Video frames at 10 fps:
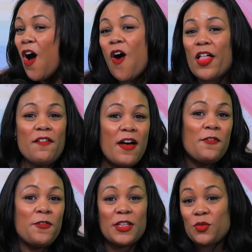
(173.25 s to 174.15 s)
All of
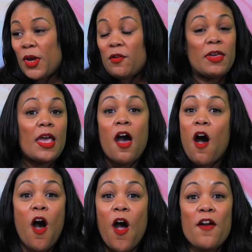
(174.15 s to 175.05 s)
our friends wearing
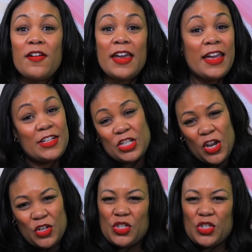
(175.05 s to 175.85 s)
orange.